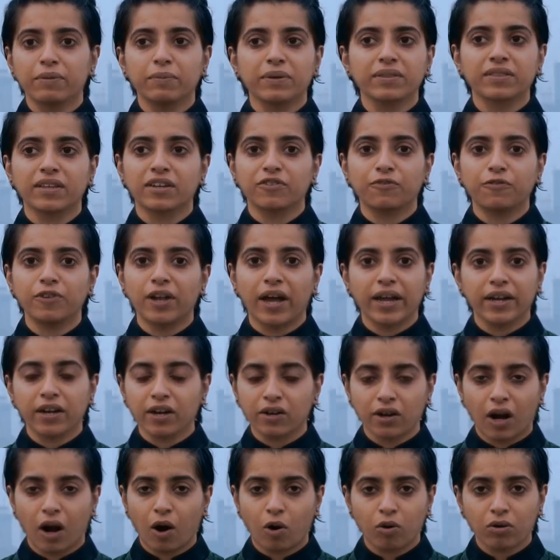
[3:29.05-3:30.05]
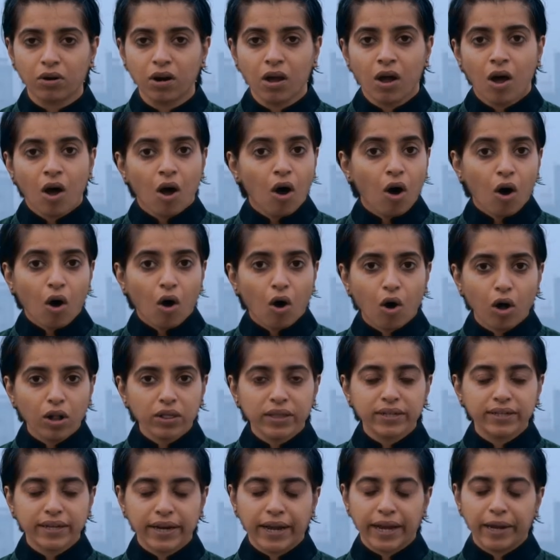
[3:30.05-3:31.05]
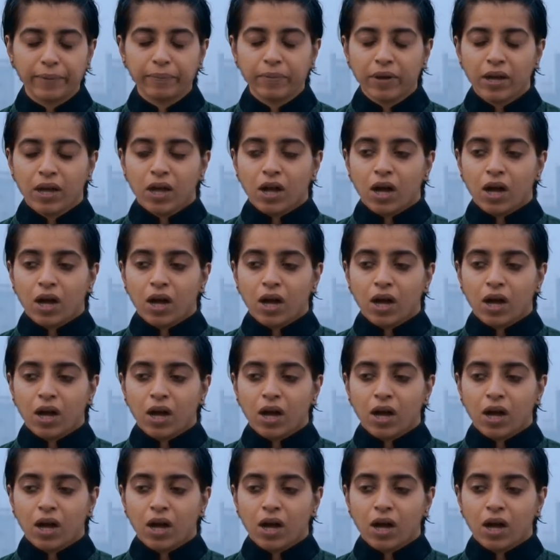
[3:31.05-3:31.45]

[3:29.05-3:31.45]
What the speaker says: I mean, they're flying around all the time.